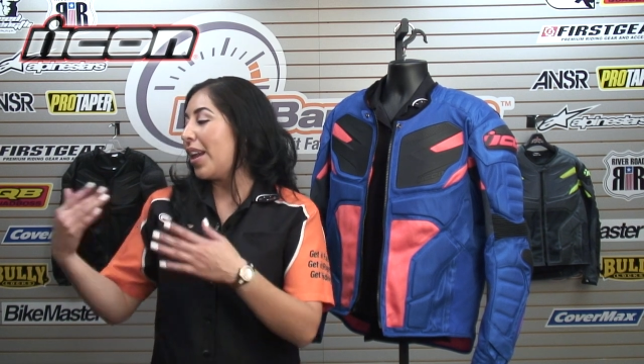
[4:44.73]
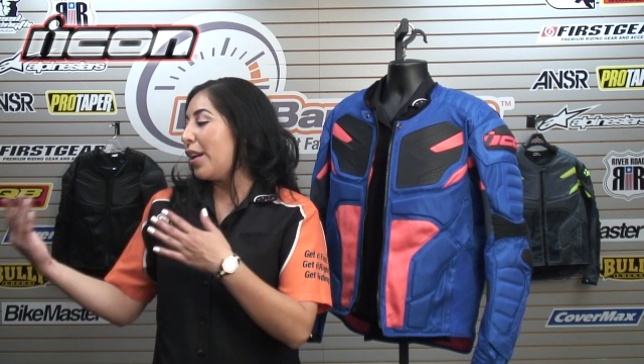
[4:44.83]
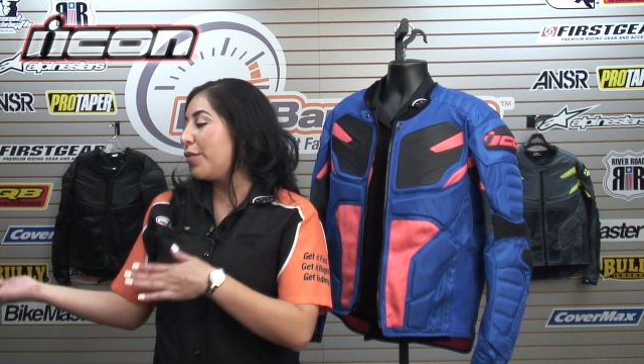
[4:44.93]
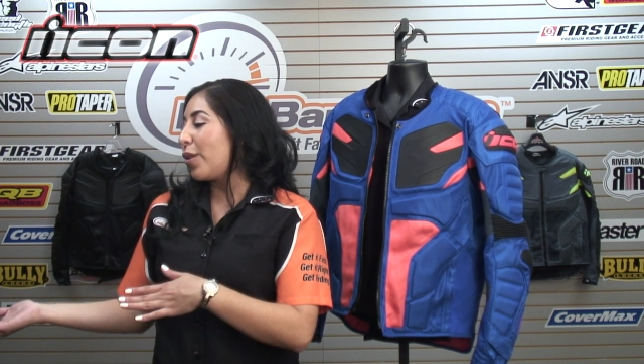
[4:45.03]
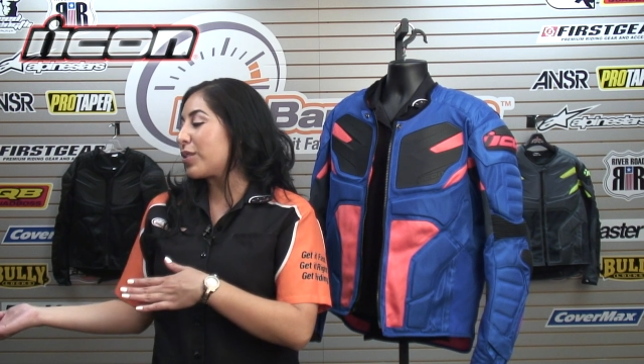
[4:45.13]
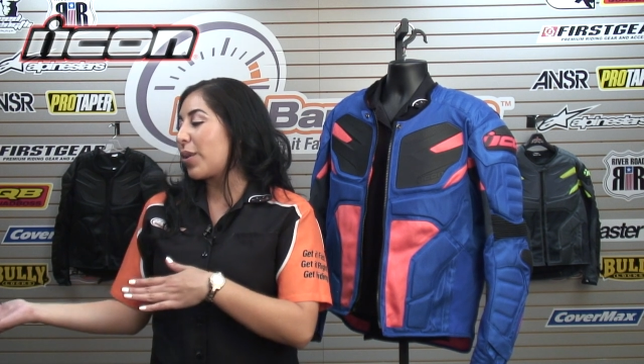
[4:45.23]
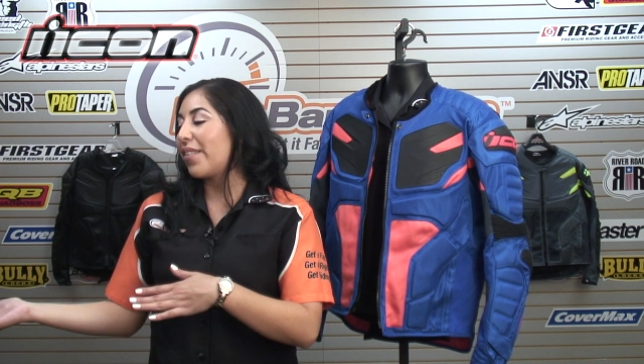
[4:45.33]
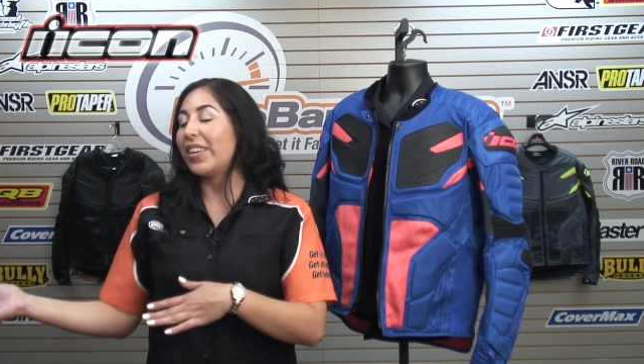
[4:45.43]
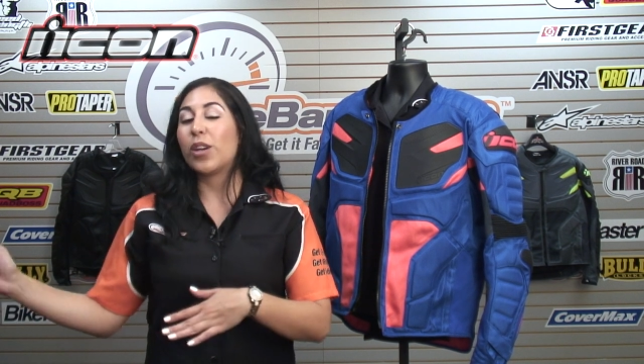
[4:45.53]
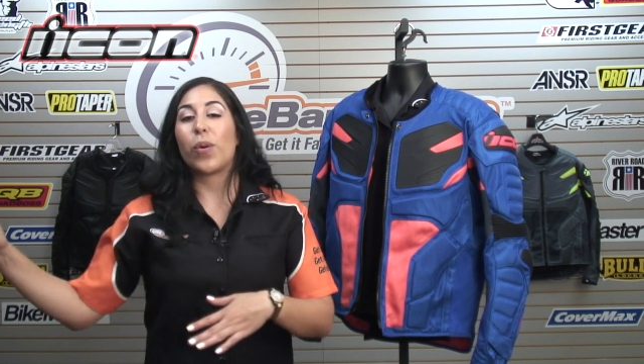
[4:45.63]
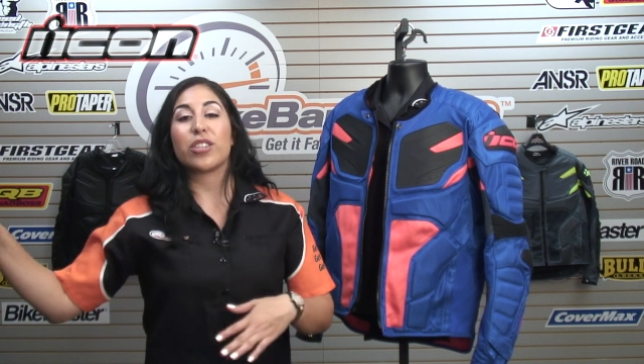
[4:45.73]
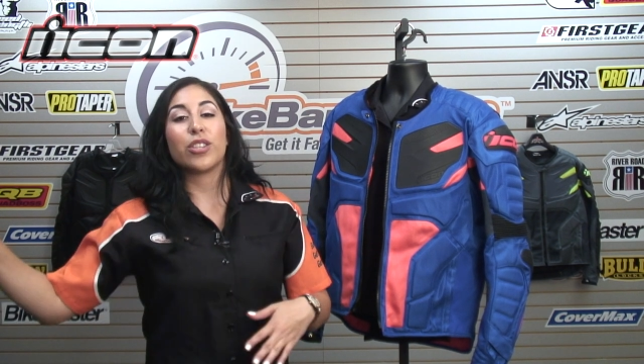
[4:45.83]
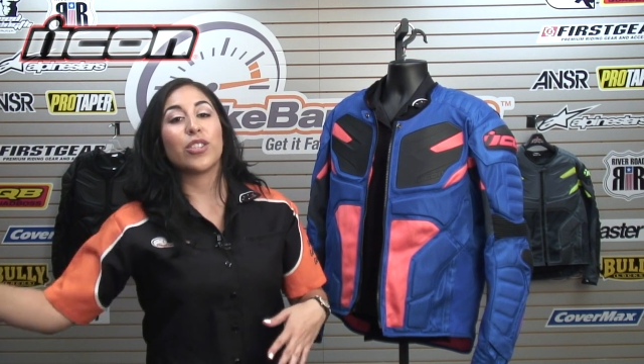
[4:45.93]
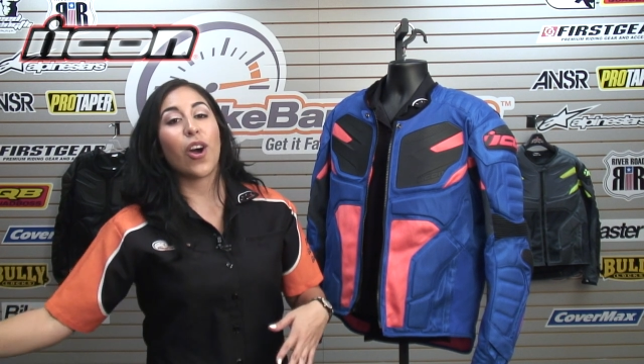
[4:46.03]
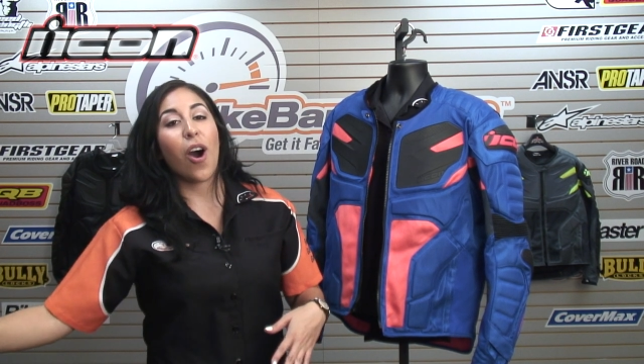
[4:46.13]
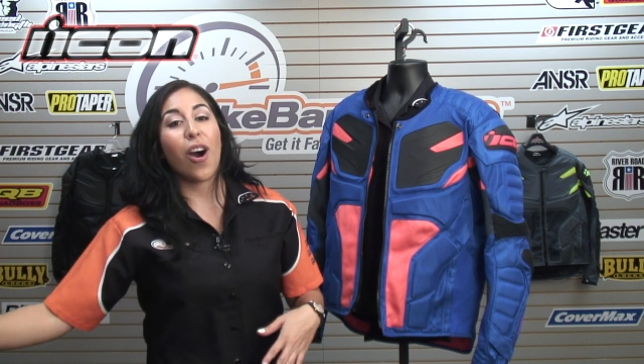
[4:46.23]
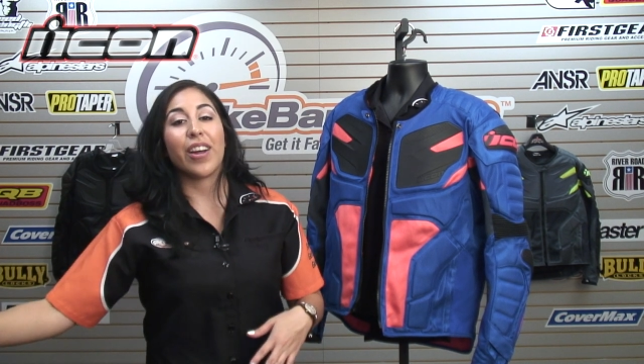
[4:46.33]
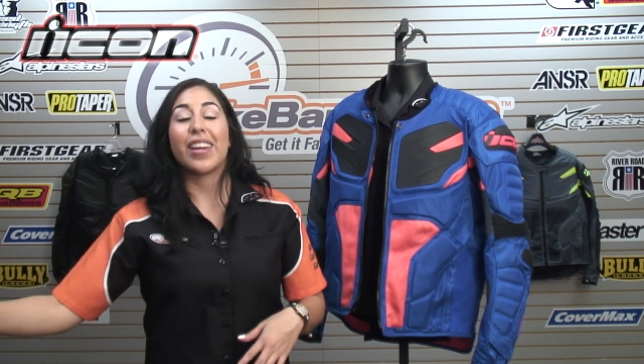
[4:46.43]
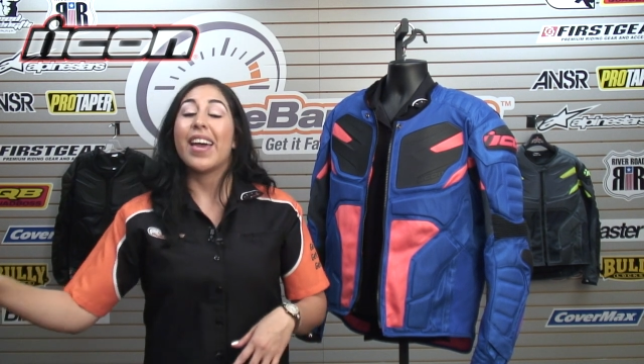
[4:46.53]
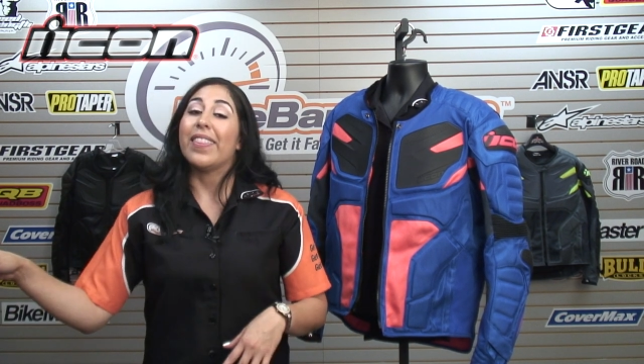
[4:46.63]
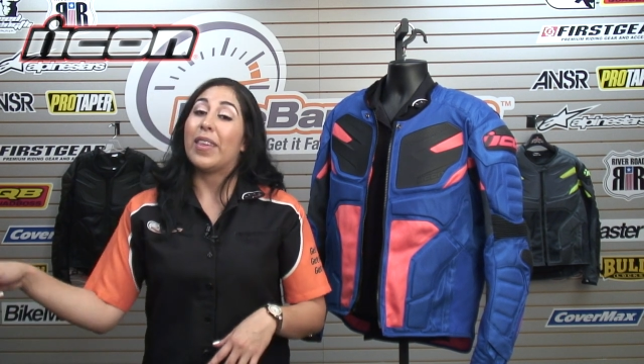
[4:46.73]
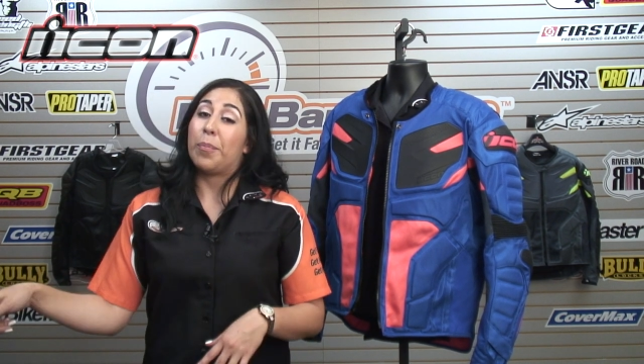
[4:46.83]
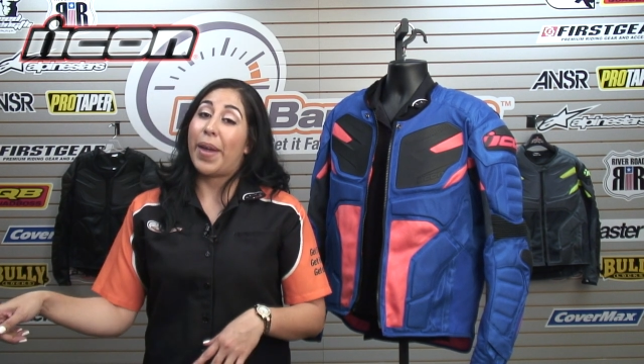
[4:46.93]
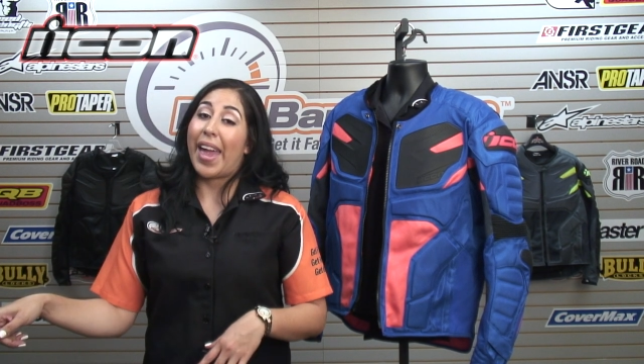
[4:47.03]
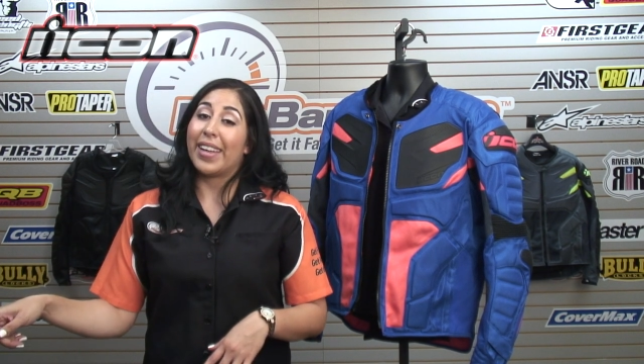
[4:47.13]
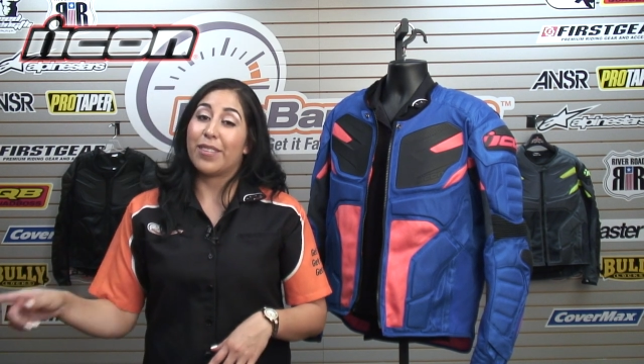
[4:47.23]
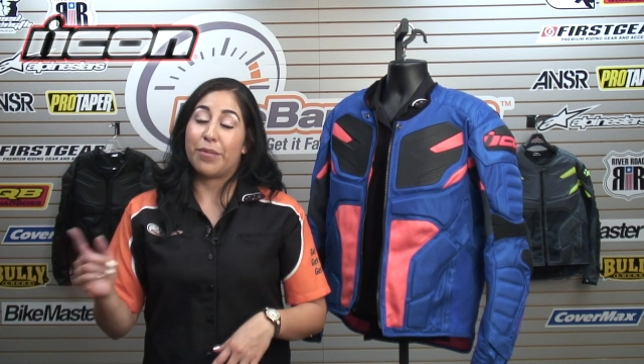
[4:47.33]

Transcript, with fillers: If you also have any questions on the pant,